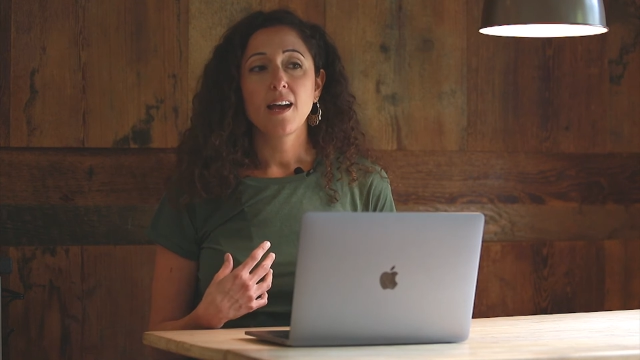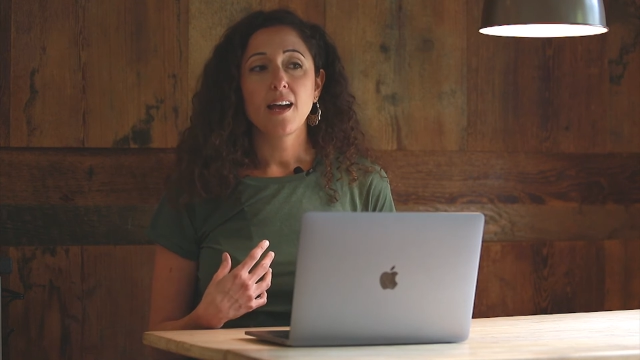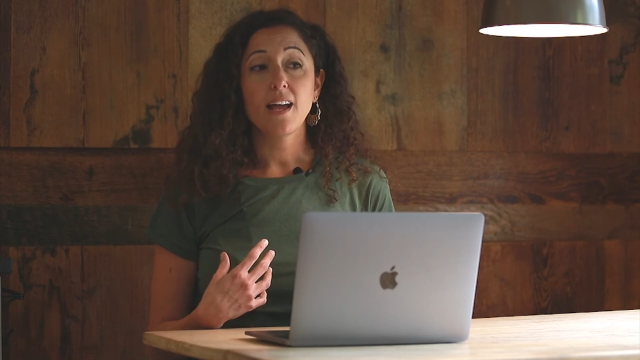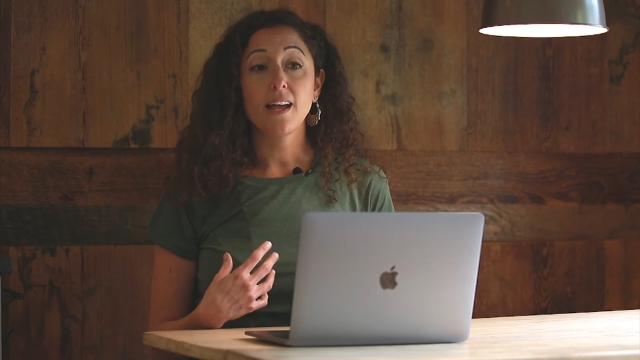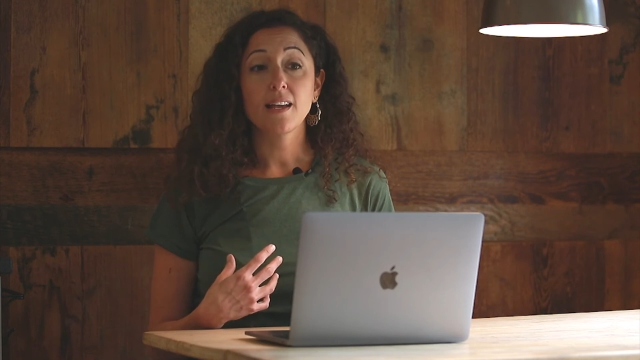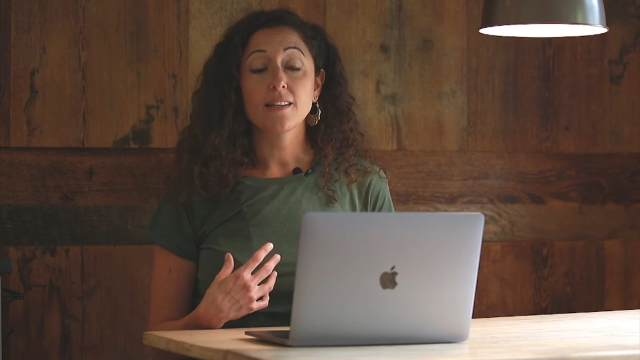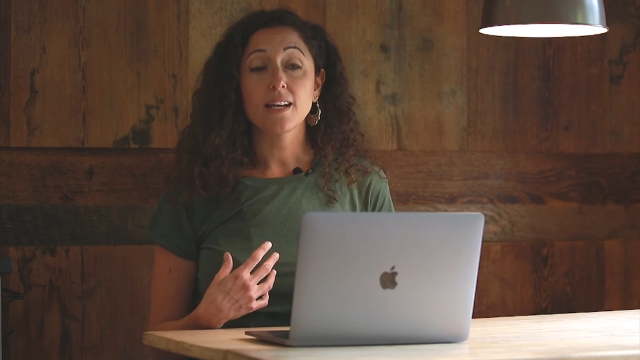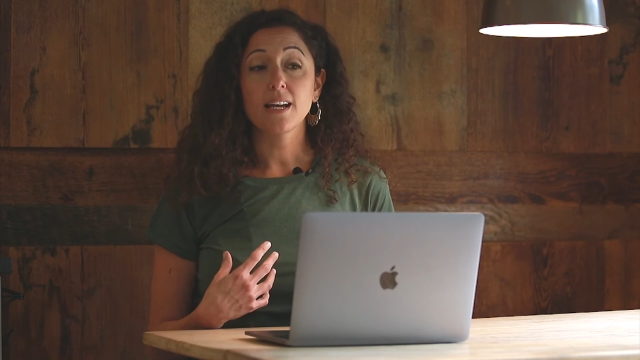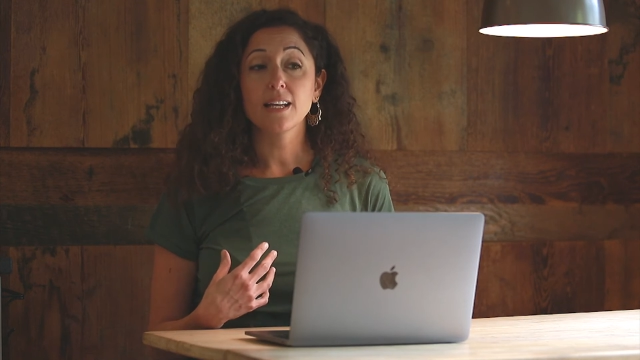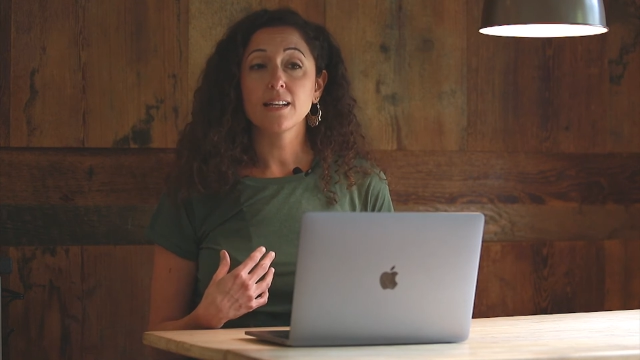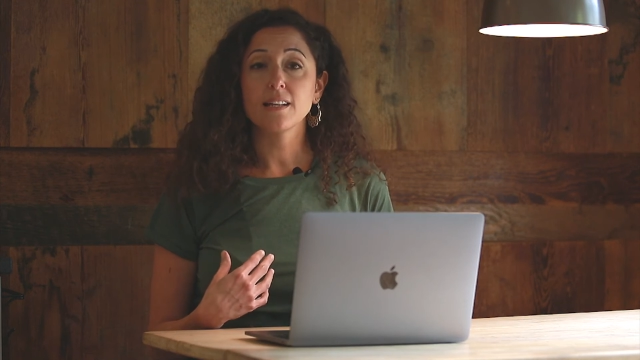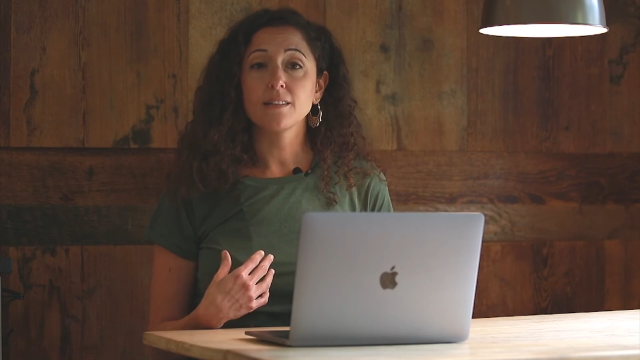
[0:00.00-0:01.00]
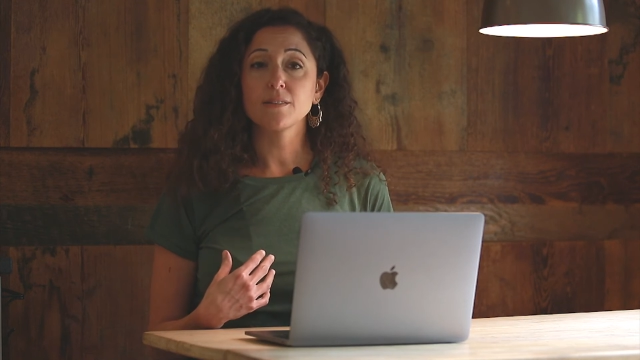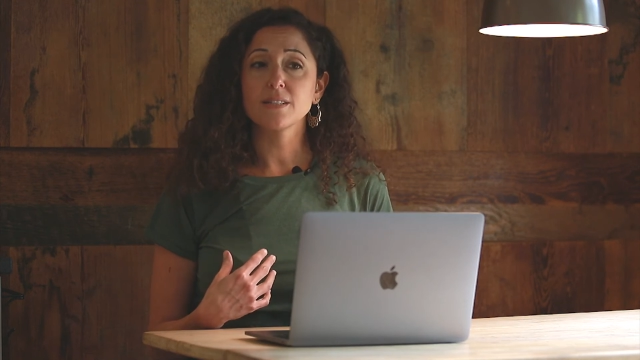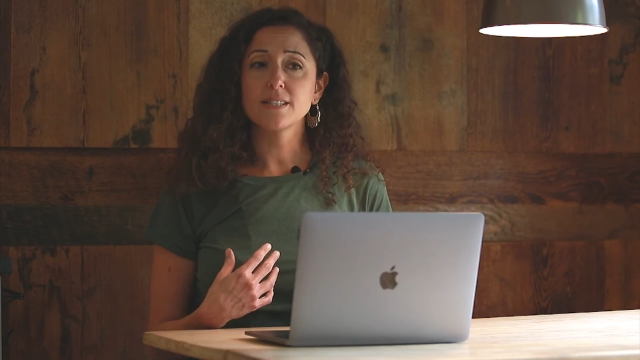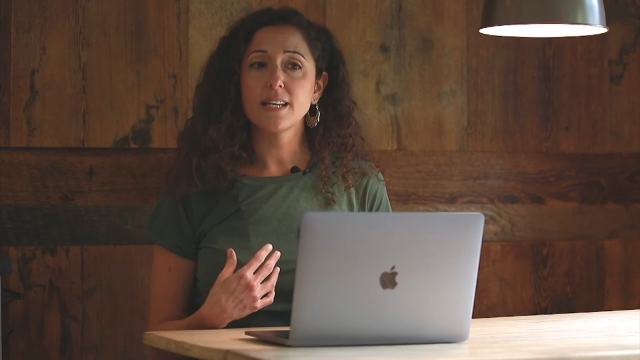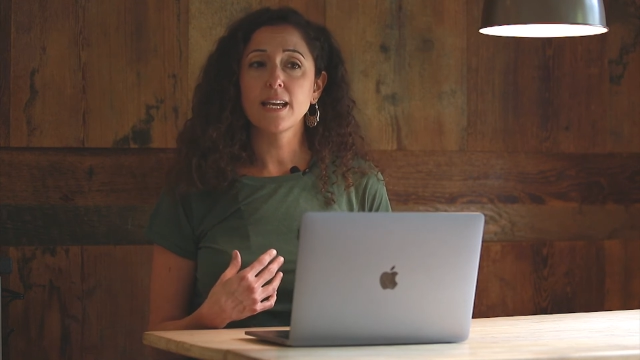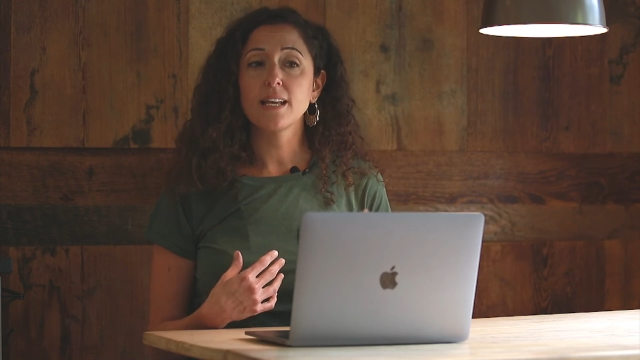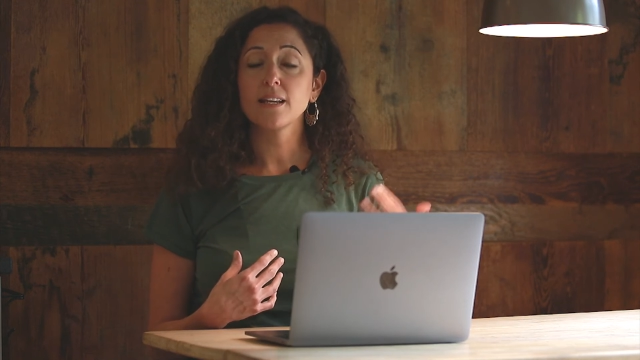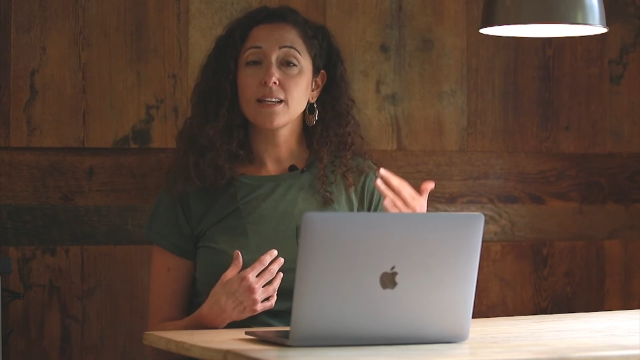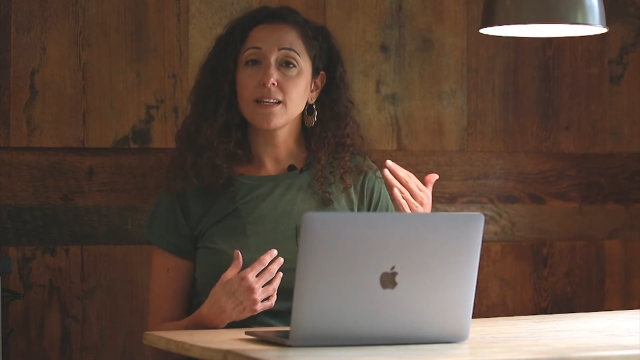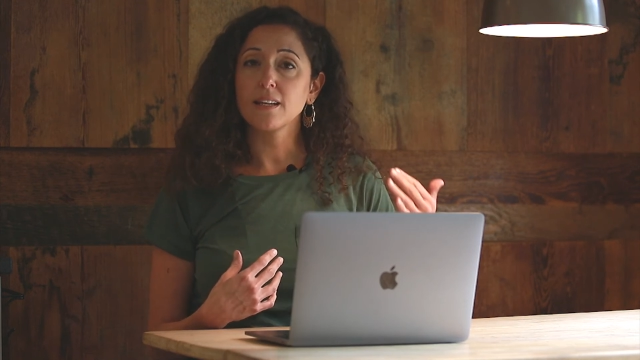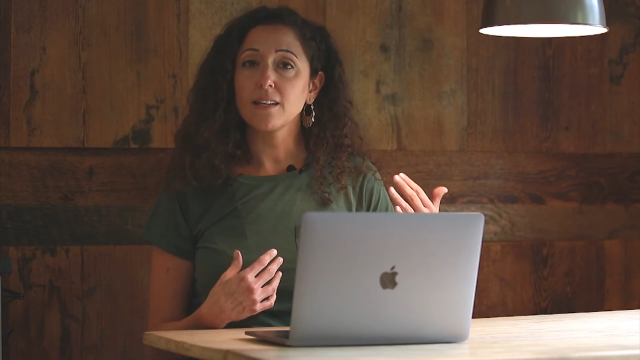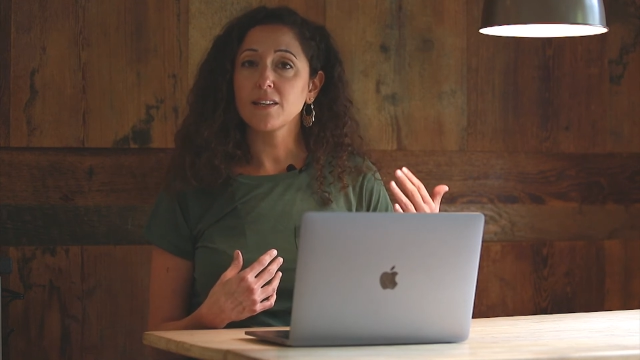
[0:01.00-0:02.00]
And I can say
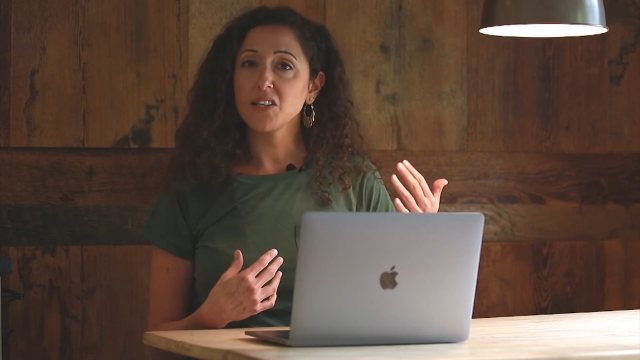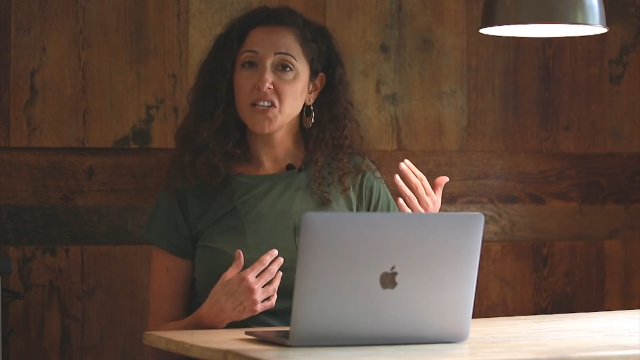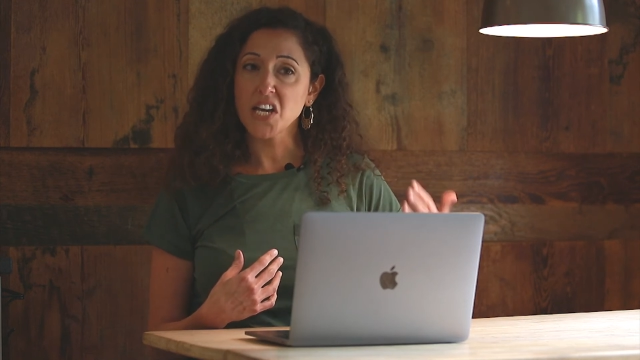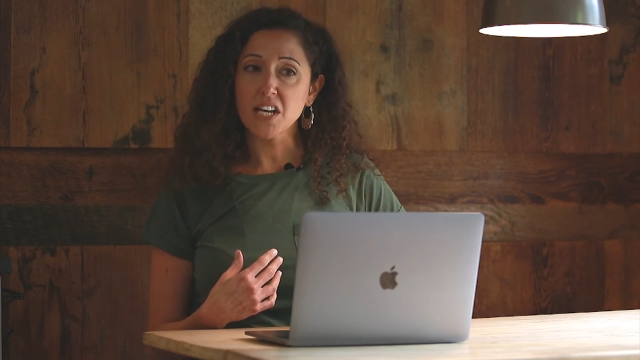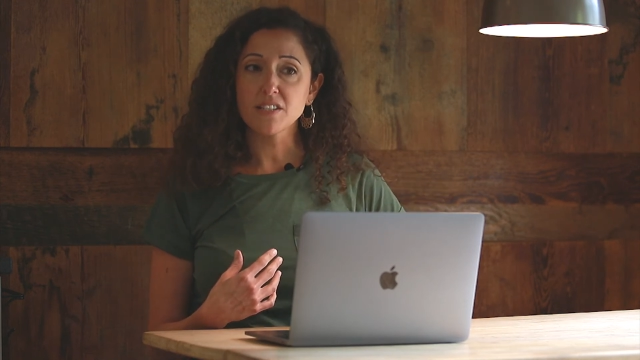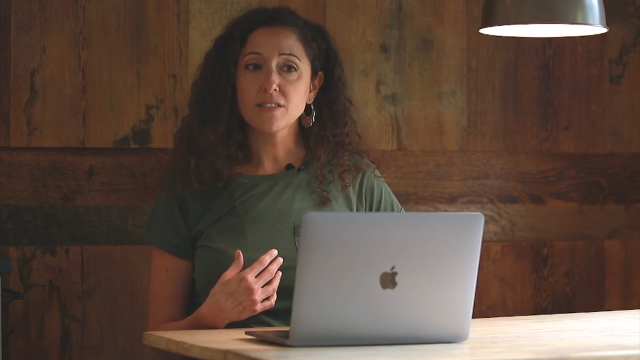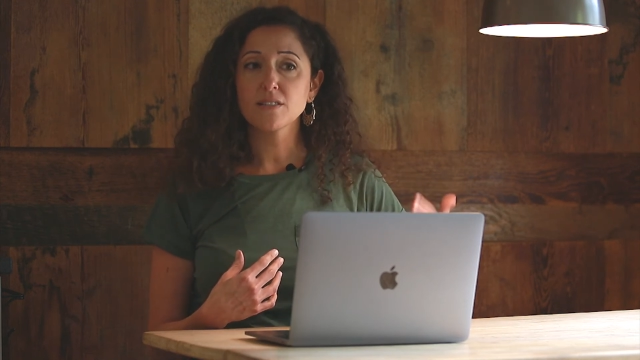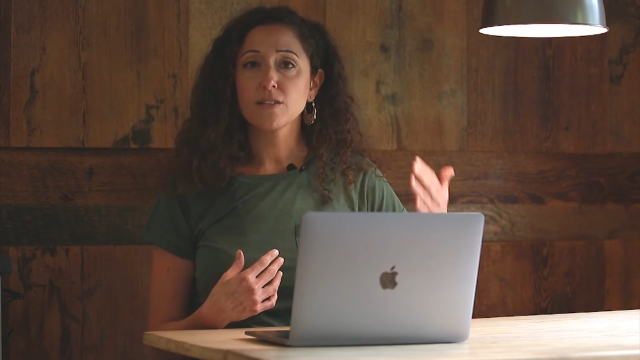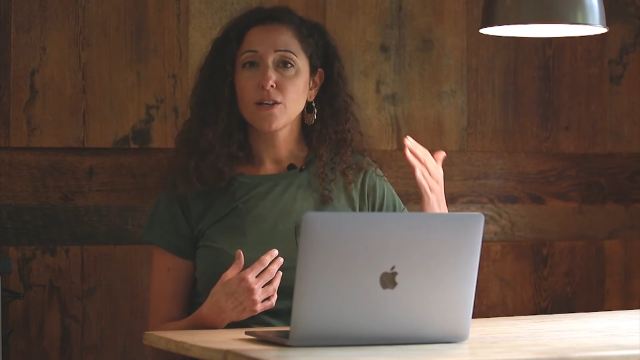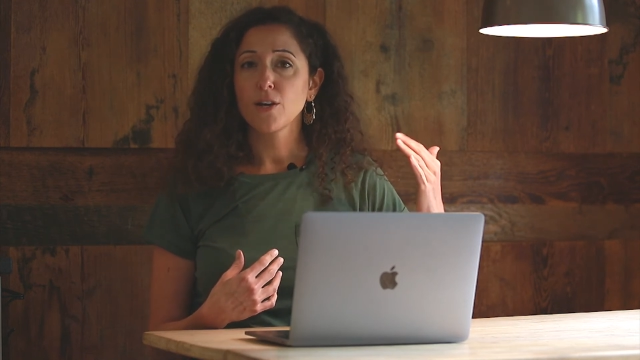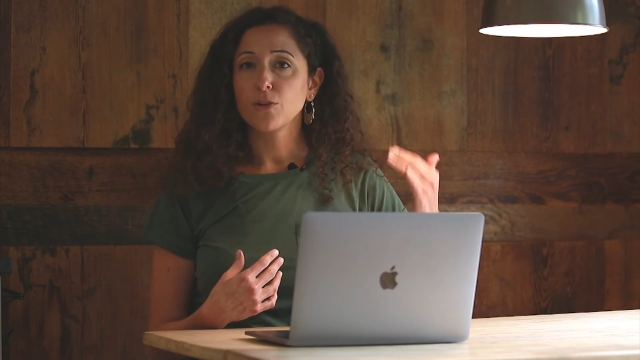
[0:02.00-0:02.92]
yes,